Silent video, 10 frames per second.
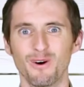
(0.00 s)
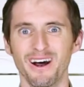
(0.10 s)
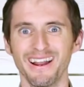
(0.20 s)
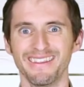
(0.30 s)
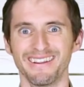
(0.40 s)

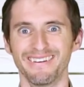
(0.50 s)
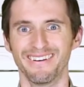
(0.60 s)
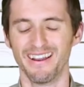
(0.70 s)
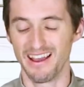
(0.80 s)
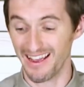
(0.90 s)
Hi there.
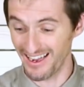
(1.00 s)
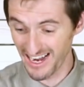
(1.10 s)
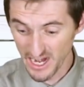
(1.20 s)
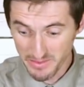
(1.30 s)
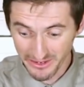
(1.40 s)

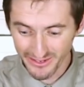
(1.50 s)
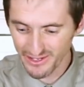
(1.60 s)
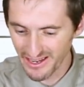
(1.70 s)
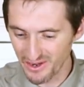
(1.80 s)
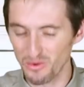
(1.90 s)
I'm here
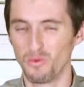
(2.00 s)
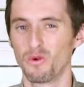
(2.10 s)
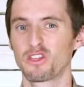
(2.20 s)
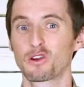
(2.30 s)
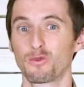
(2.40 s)
today
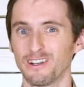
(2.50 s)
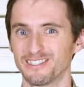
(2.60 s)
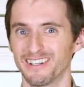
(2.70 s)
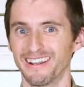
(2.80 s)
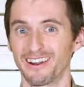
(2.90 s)
with
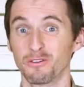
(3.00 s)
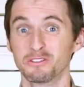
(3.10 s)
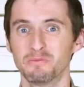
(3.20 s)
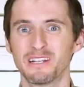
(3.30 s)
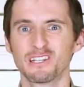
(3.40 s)
Crested
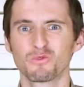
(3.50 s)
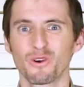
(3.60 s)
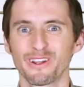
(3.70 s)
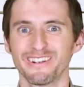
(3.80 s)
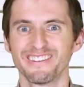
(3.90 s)
Geckos because
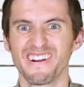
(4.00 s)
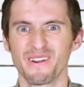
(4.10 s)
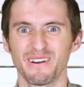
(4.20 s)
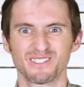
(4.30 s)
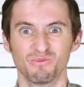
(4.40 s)
we're going to
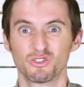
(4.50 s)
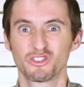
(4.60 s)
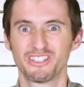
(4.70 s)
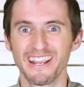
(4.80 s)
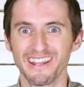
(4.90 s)
talk about some
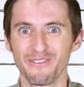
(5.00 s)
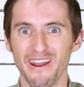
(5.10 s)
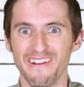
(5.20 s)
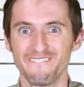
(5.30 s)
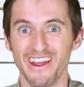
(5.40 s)
stinkin'
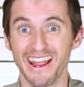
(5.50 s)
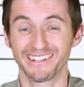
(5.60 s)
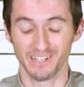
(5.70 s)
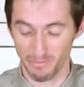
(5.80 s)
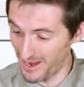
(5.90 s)
rad
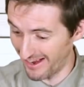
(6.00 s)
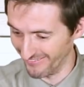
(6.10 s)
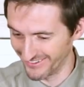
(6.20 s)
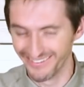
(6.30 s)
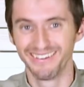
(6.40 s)
facts
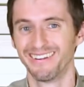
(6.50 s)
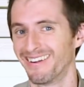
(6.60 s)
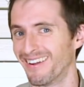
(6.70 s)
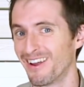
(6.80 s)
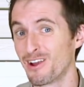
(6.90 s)
about
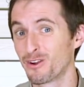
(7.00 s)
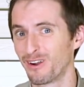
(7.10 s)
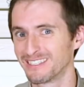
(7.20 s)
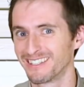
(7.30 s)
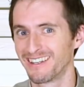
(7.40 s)

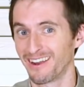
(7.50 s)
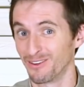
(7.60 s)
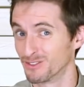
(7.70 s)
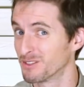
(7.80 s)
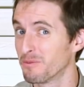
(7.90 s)
Crested
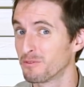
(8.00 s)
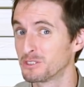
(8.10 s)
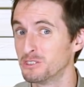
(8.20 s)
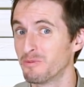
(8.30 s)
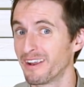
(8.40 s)
Geckos, some of
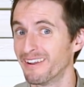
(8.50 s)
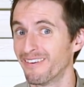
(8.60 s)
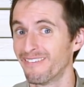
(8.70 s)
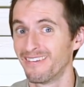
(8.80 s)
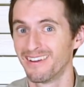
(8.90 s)
which you might know,